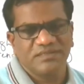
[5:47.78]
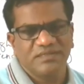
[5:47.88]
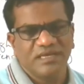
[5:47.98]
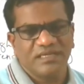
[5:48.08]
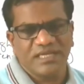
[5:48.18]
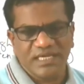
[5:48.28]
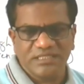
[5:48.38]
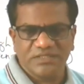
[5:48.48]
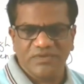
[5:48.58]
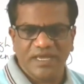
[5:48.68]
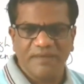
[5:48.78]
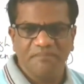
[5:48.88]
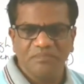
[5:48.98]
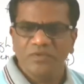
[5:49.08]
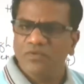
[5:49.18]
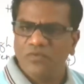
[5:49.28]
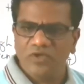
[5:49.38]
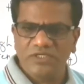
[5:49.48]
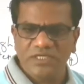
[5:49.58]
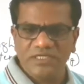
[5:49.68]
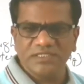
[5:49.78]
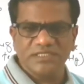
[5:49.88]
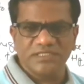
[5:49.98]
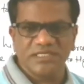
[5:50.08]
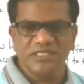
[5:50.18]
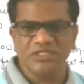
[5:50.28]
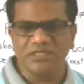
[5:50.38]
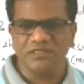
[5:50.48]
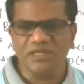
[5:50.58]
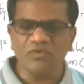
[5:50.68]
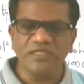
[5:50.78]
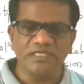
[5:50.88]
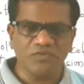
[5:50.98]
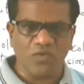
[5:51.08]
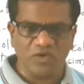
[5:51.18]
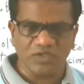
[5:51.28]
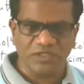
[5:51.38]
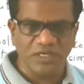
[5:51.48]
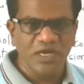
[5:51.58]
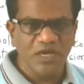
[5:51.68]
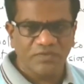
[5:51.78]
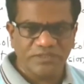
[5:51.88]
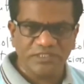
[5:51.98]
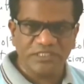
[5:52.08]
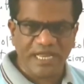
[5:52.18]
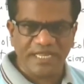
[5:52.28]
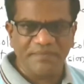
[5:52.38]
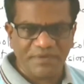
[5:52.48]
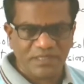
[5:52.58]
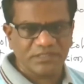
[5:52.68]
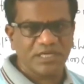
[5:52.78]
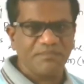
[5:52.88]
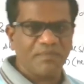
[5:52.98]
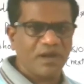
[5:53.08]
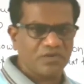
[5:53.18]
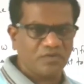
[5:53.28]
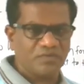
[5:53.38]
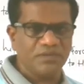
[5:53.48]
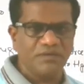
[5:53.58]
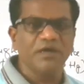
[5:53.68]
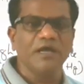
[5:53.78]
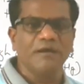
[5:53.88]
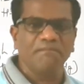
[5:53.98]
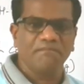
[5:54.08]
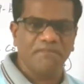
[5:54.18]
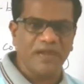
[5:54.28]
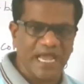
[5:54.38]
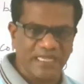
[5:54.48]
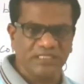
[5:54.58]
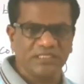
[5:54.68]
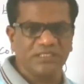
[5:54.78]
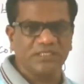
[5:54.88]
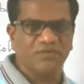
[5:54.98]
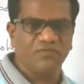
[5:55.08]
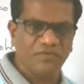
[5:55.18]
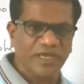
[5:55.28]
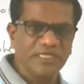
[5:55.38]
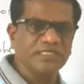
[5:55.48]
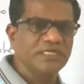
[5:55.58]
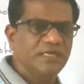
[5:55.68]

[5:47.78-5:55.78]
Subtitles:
and that's why water is essential. Now this water, which is 90% part of the plant weight,